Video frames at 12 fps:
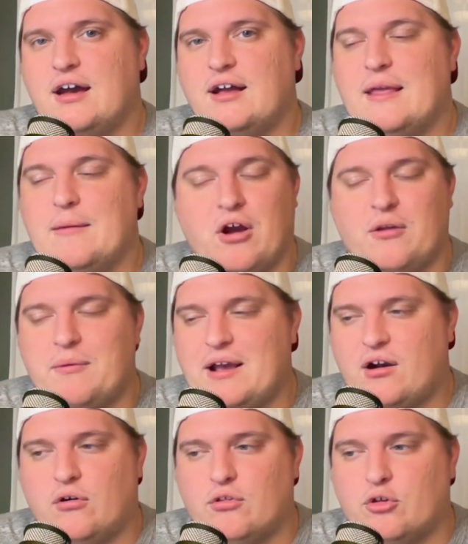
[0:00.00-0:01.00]
They brought back
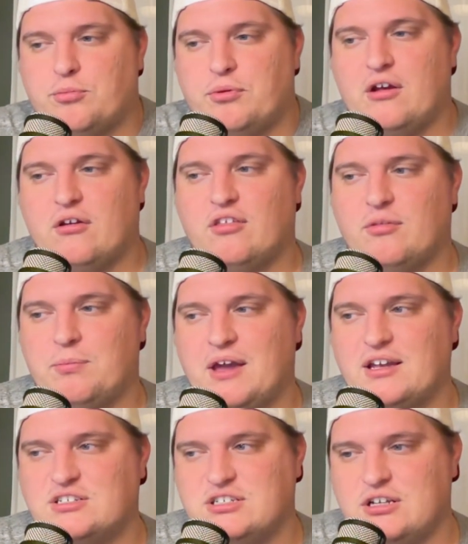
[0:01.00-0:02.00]
all those players this
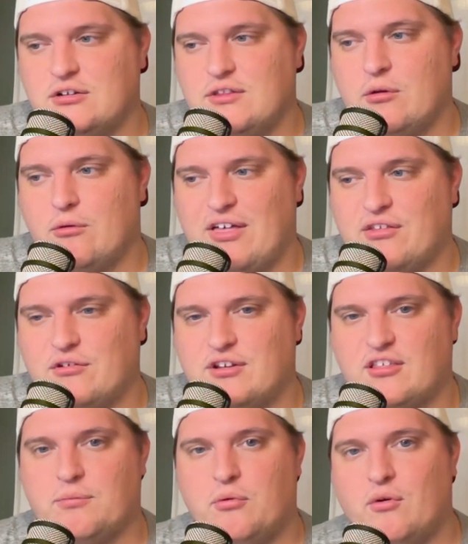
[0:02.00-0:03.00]
past year, and they were rather
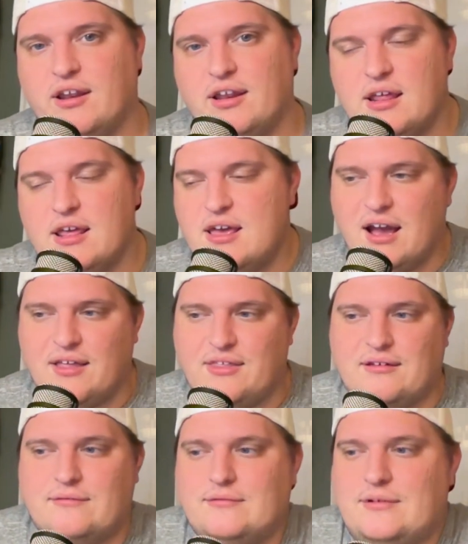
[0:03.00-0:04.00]
disappointing. I
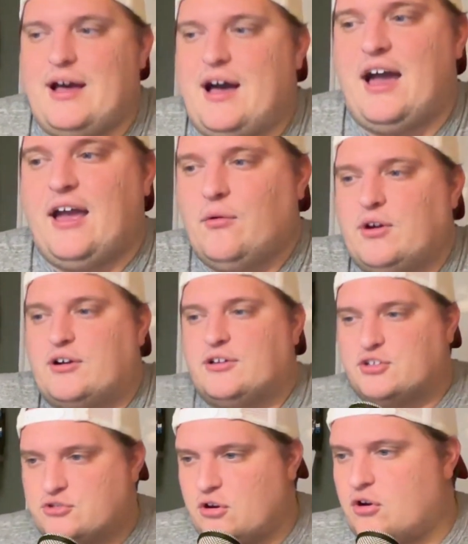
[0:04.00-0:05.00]
think Iowa could
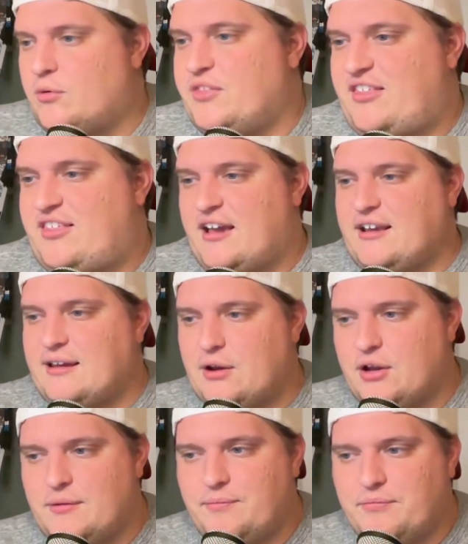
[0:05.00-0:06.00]
struggle with the
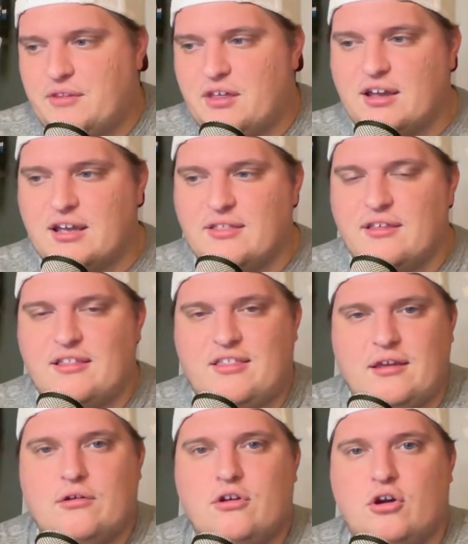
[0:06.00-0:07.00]
secondary again this
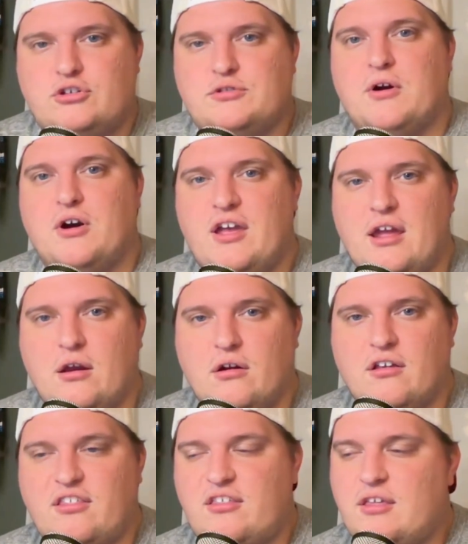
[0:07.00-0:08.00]
year. No Jamari
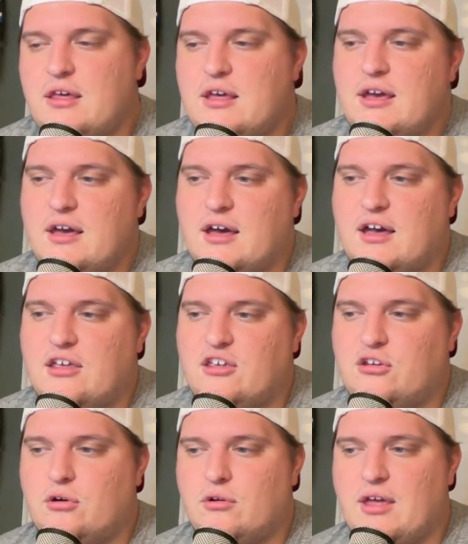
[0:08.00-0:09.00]
Harris. You
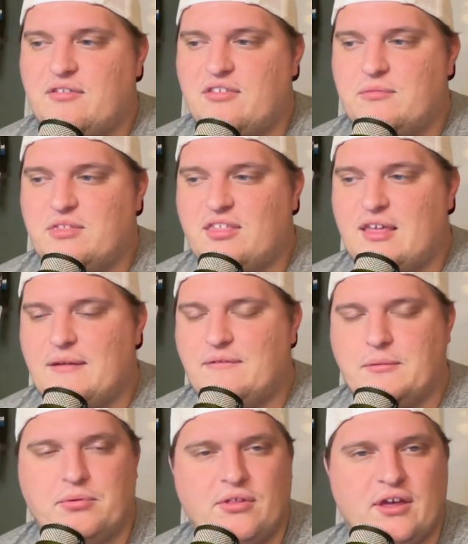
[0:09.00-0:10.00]
don't have some of the
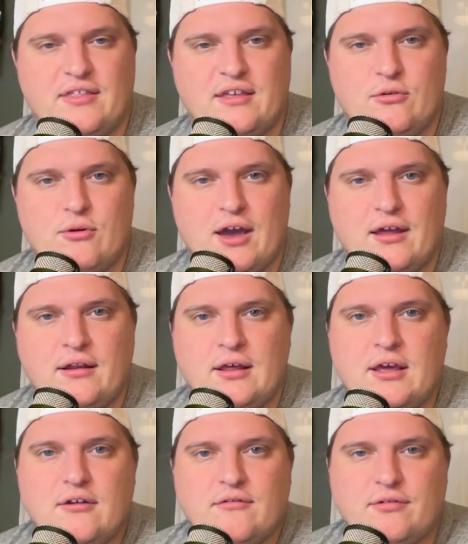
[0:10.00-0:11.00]
safety play that you had
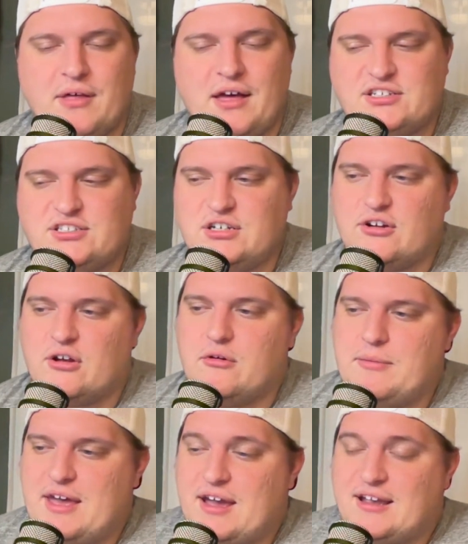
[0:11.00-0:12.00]
from last year coming
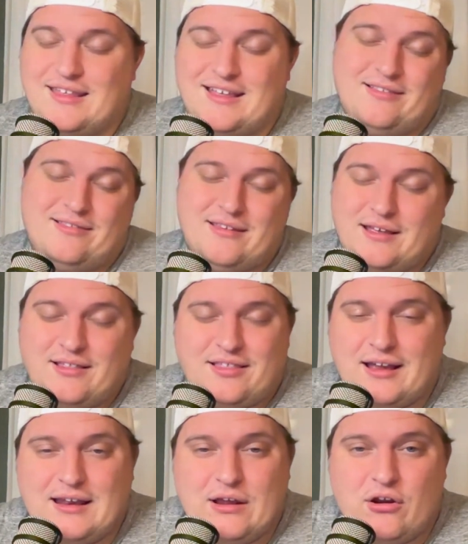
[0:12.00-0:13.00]
back, and that
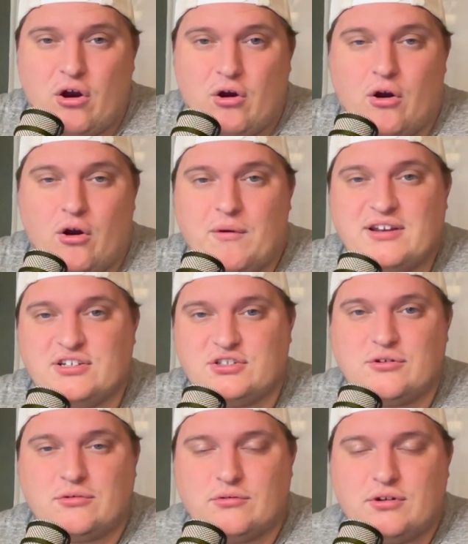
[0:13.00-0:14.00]
secondary already
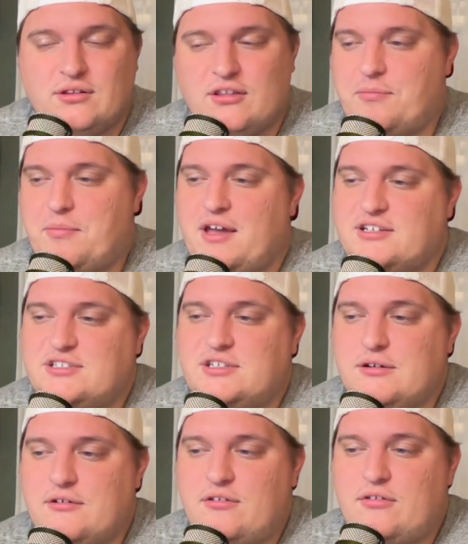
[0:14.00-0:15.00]
struggled this past
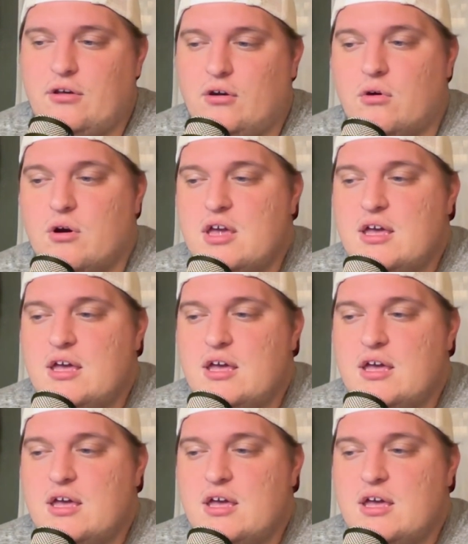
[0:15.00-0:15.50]
year. So,